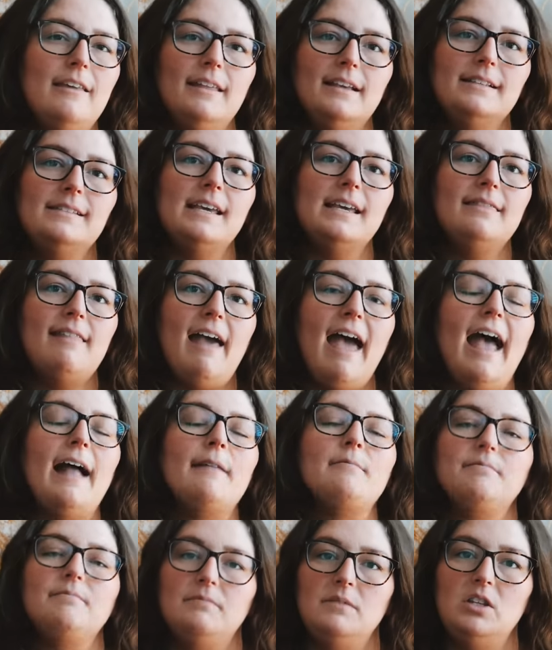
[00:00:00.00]
things like that,
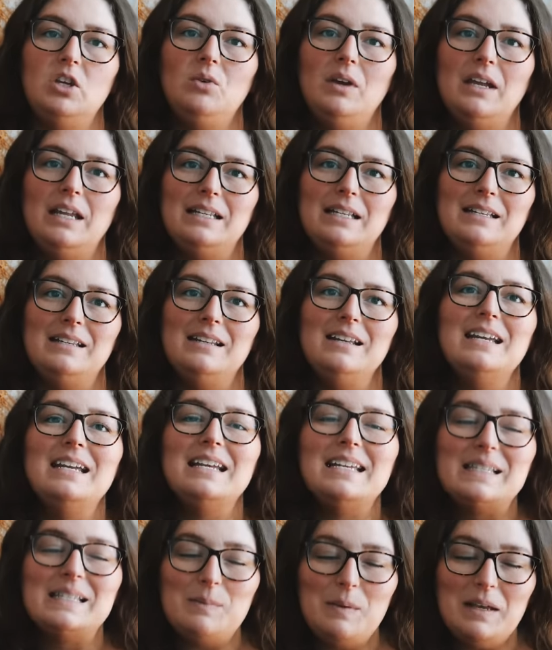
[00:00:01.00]
you can
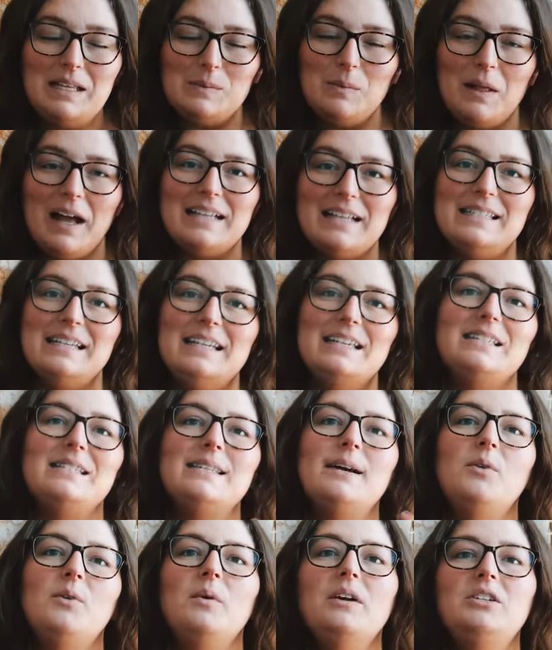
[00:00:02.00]
spit splice it.
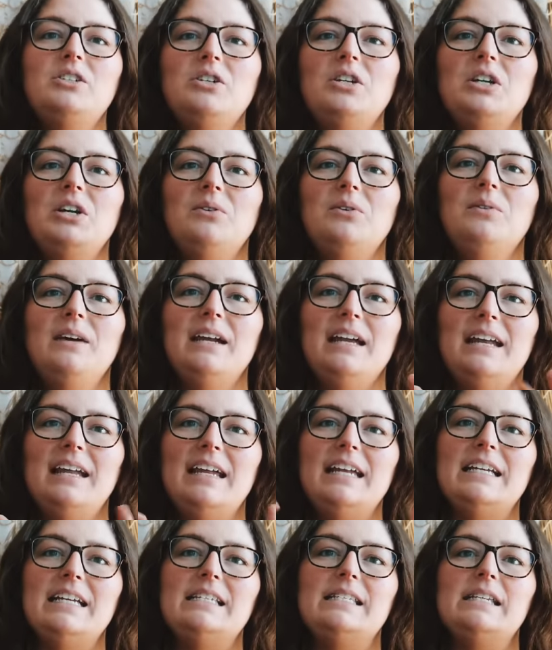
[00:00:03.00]
So what you do
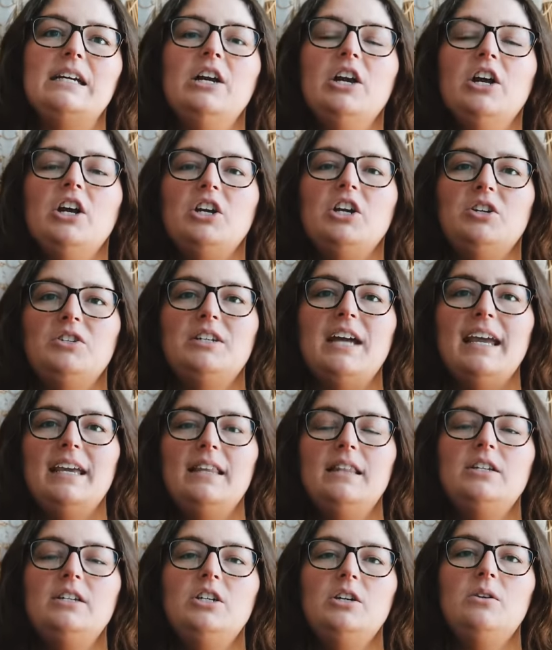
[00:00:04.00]
is you take
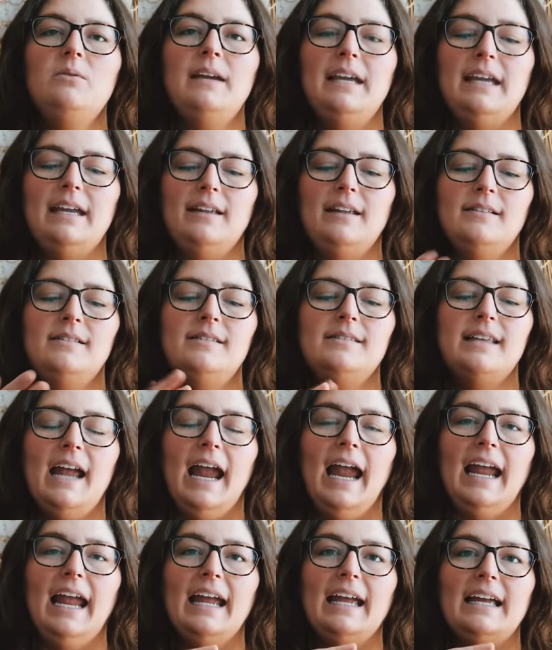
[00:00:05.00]
the two ends,
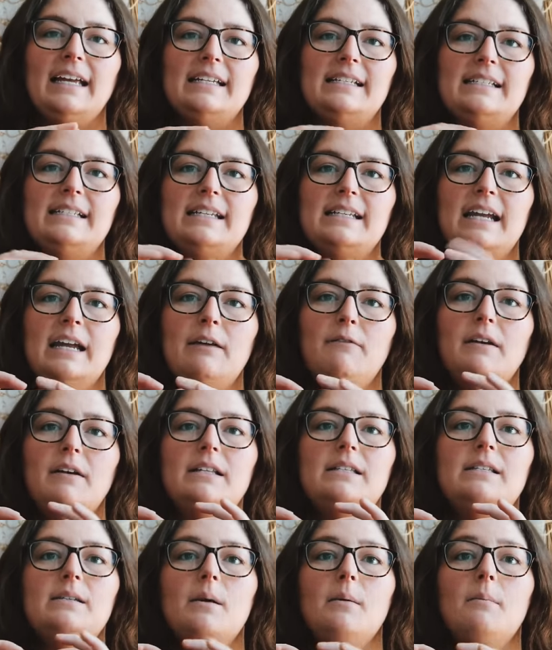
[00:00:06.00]
and if
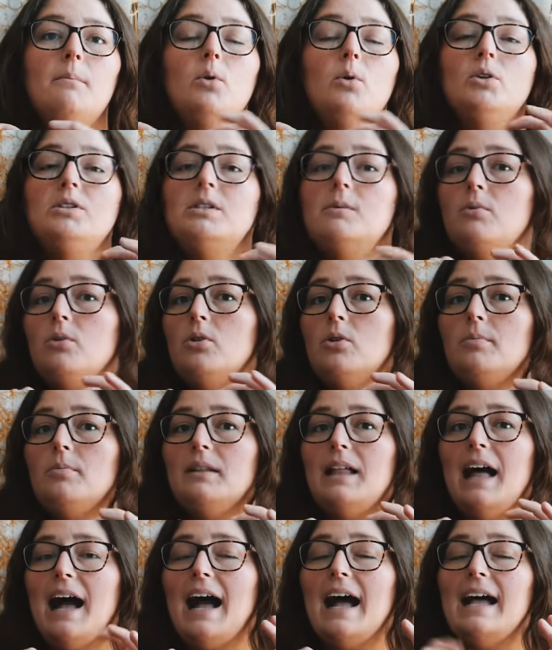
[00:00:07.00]
it's multiple
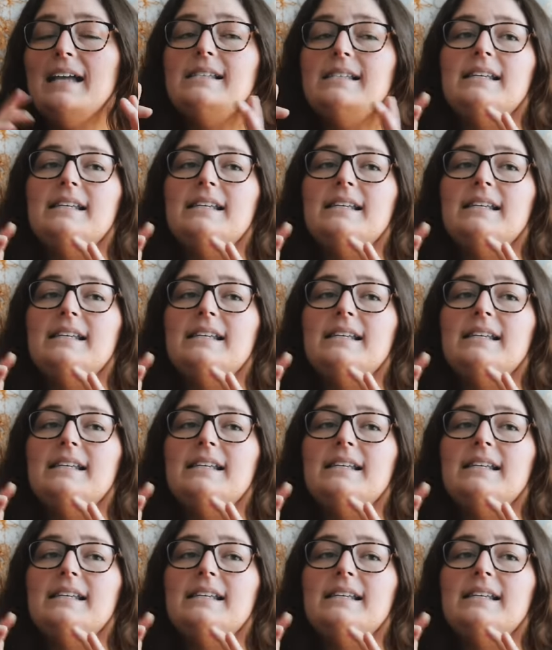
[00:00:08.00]
plies,